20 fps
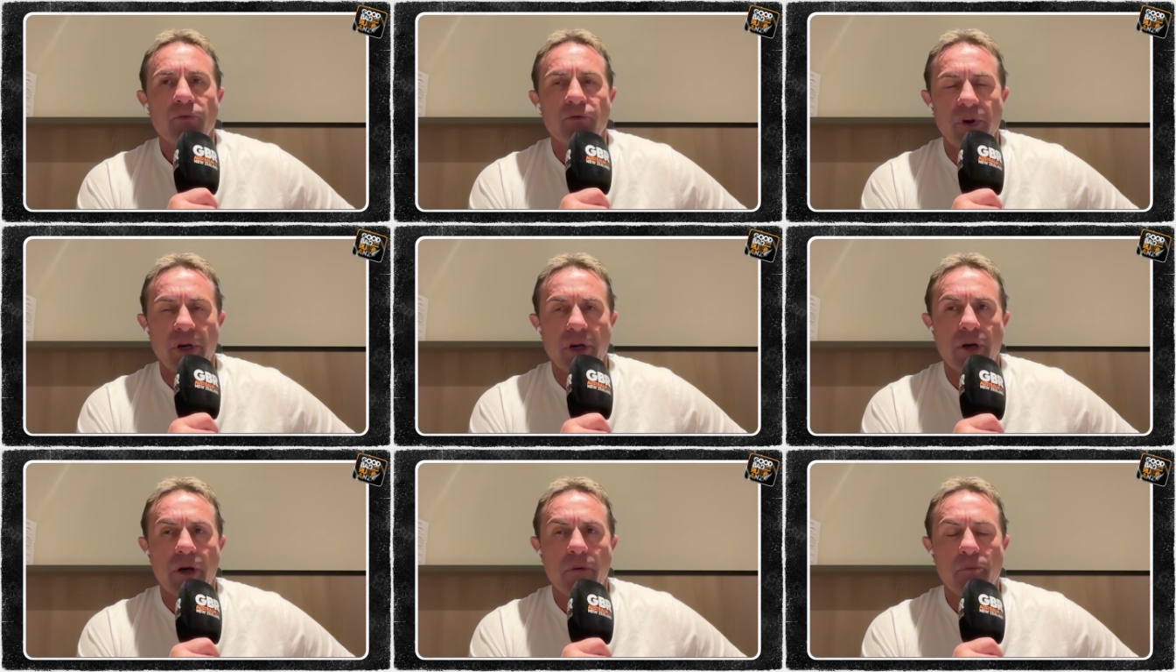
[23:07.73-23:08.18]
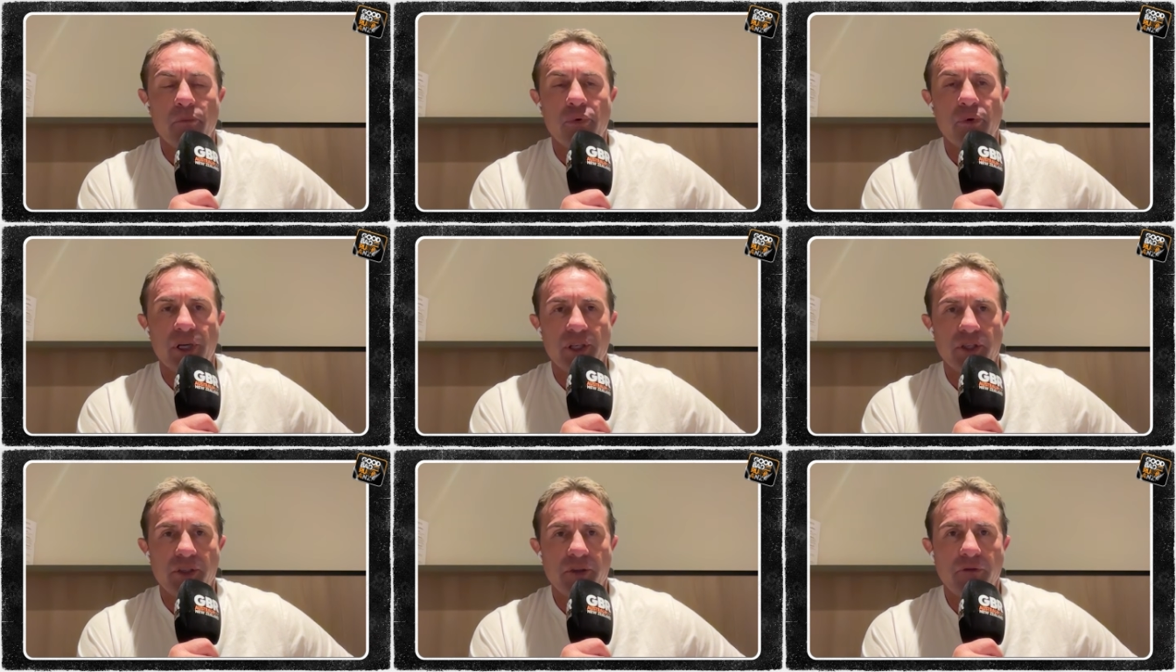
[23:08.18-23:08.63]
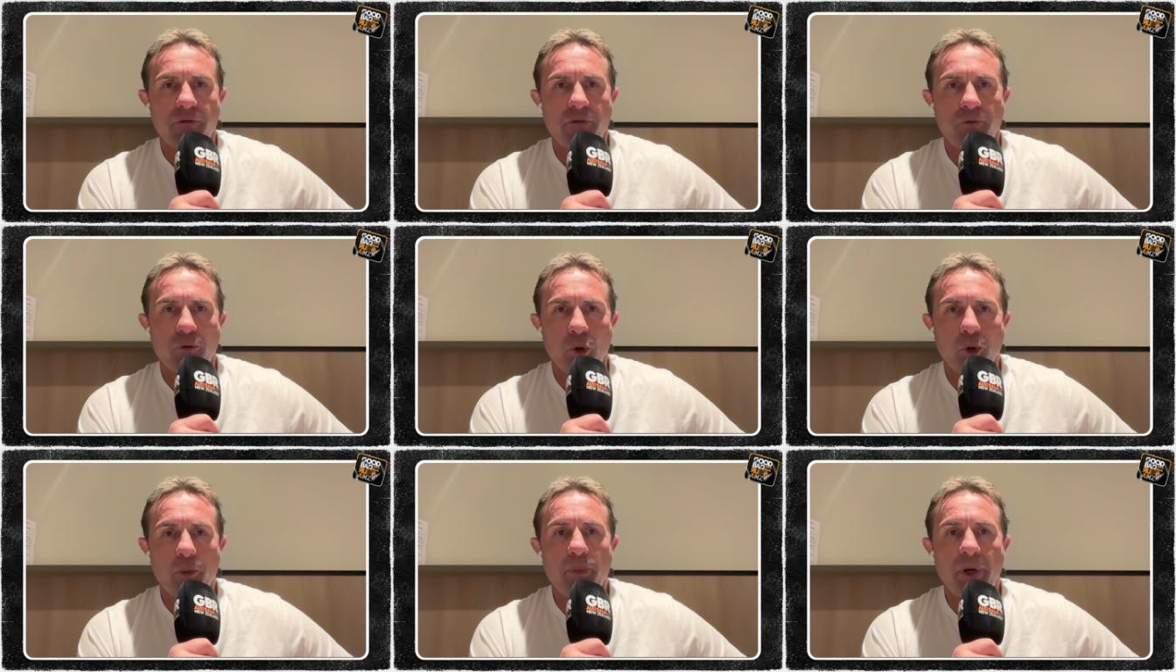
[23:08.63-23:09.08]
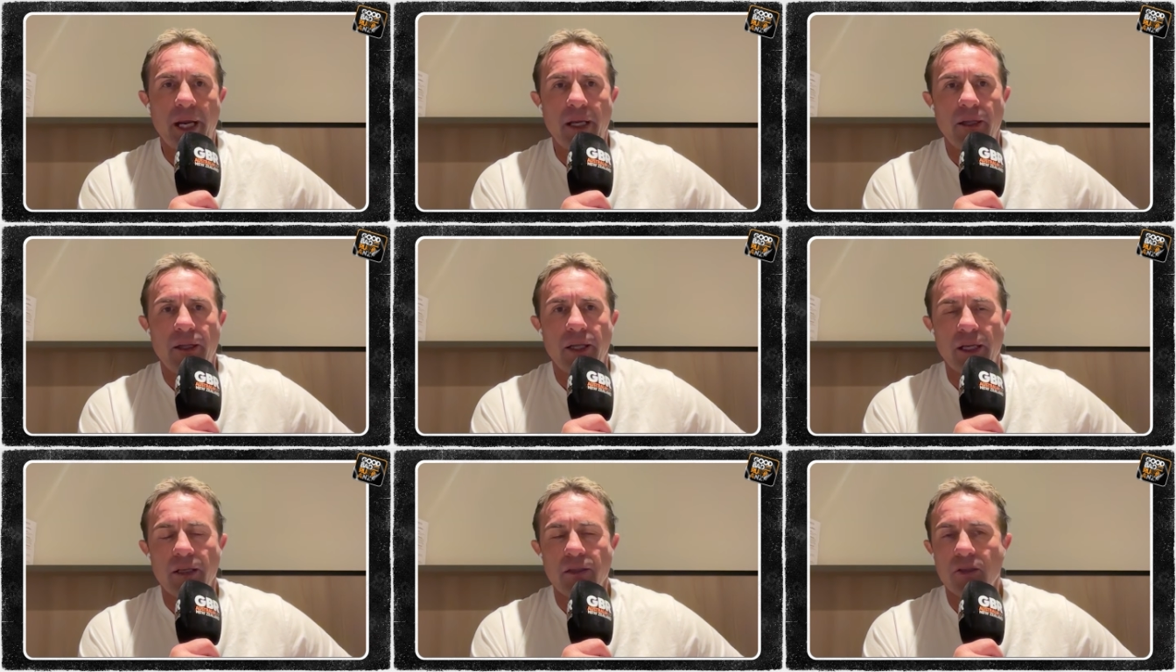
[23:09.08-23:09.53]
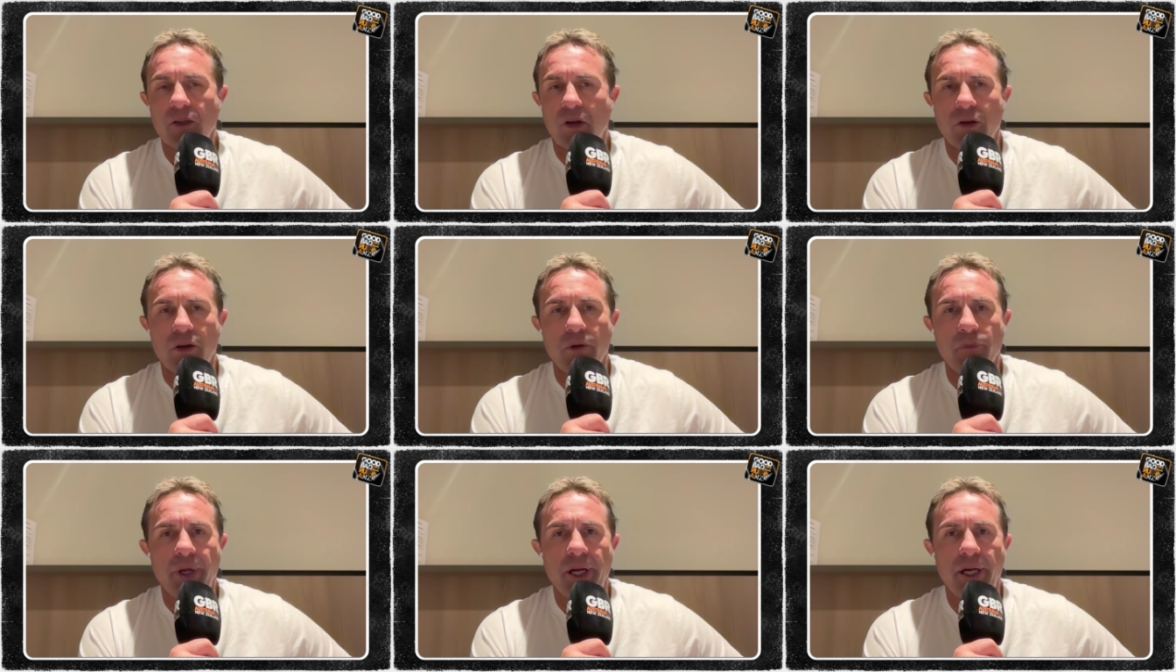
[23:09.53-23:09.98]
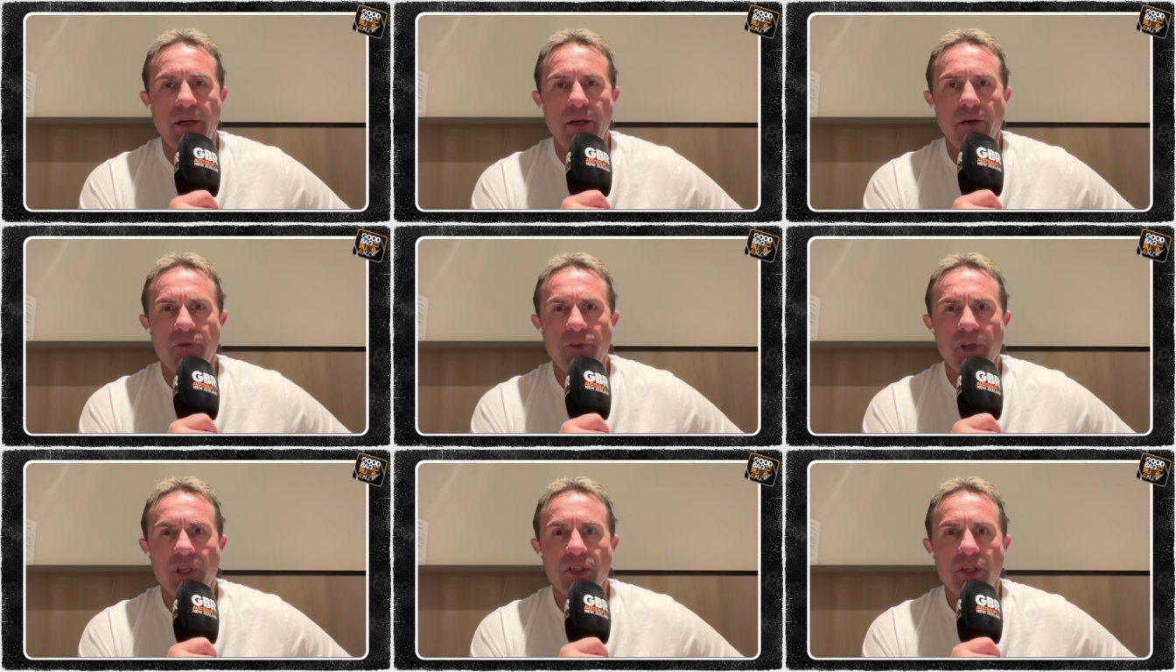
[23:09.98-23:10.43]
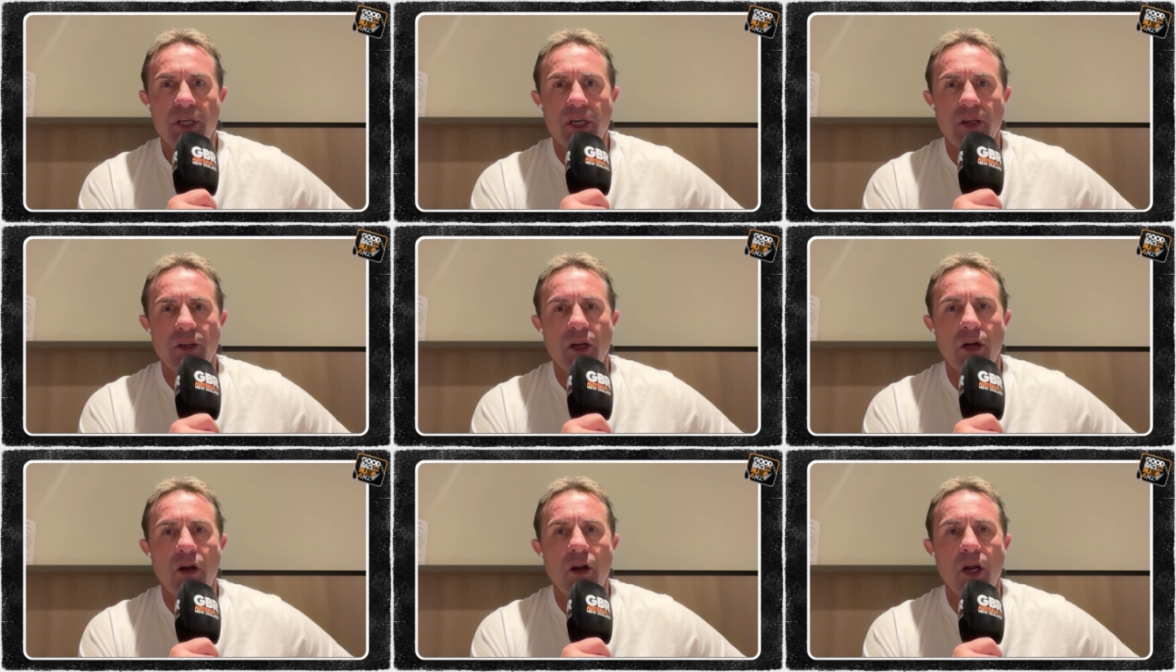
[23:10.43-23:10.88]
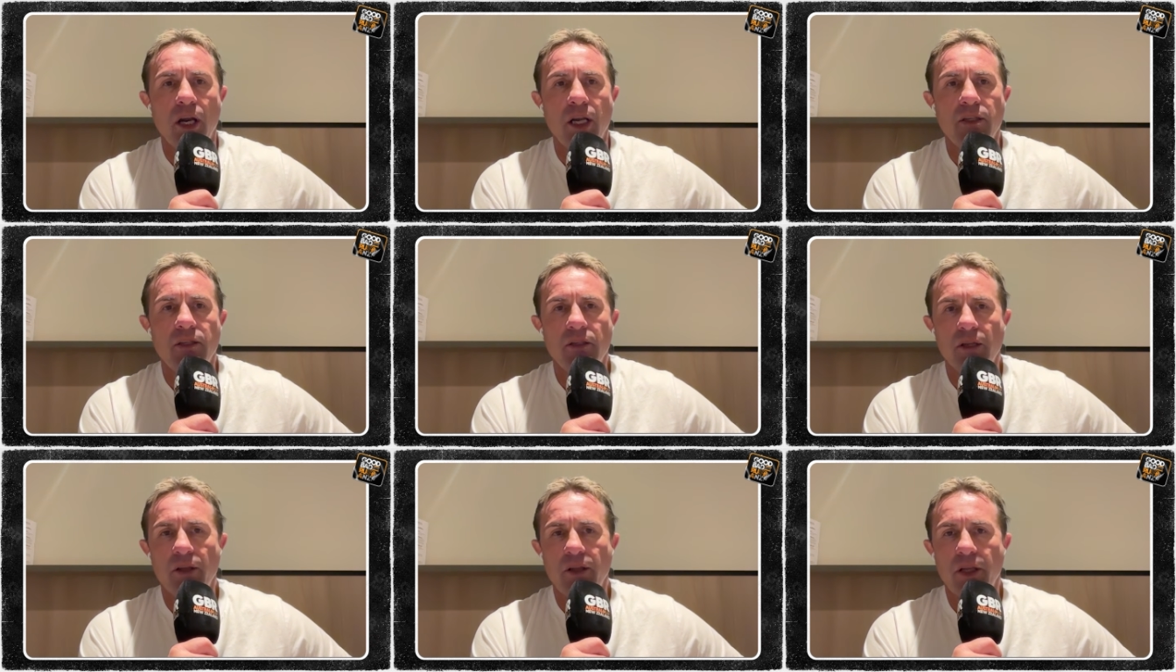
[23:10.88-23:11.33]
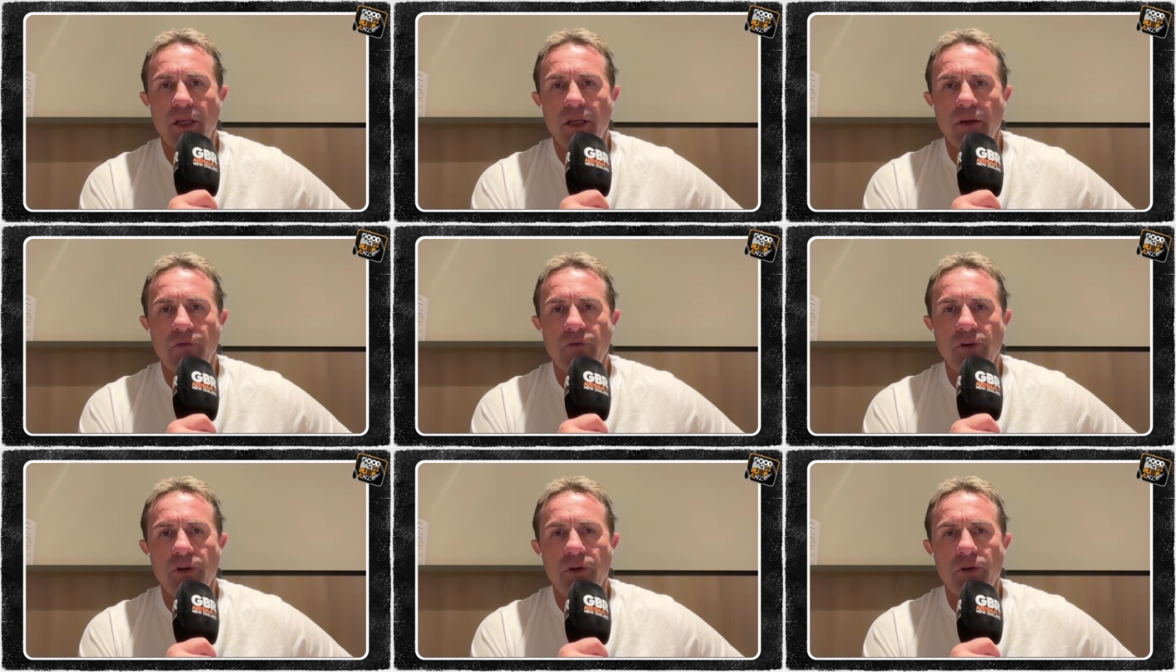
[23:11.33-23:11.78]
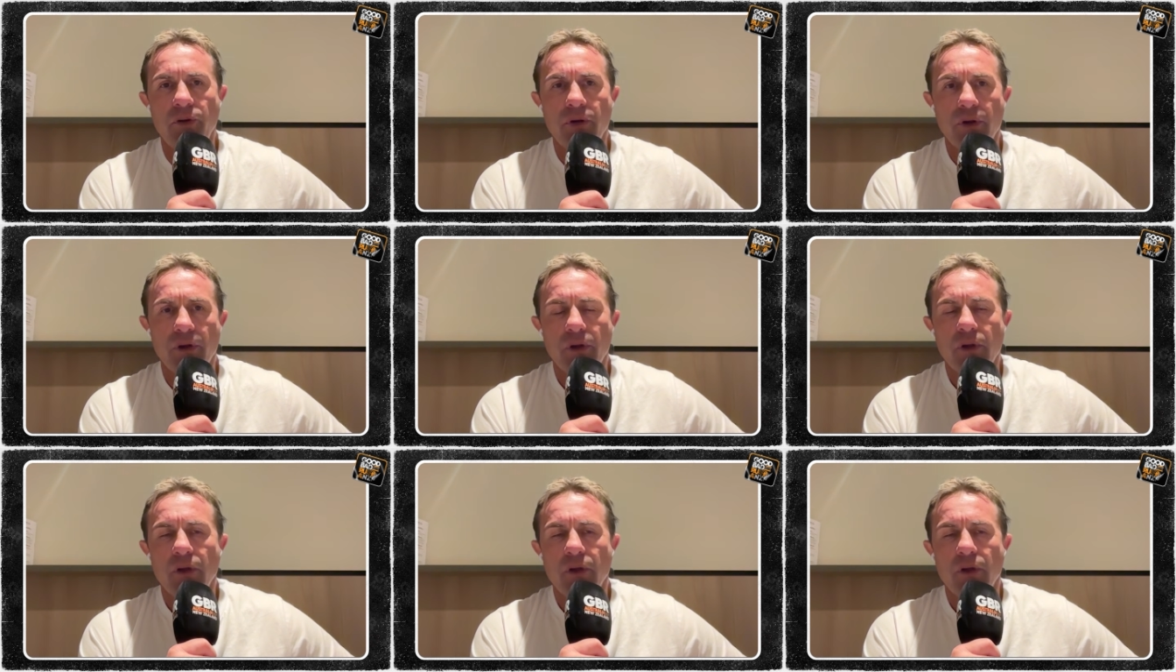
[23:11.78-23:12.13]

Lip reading: impressive forward pack that's got competitiveness in it, the Lions. And I think if you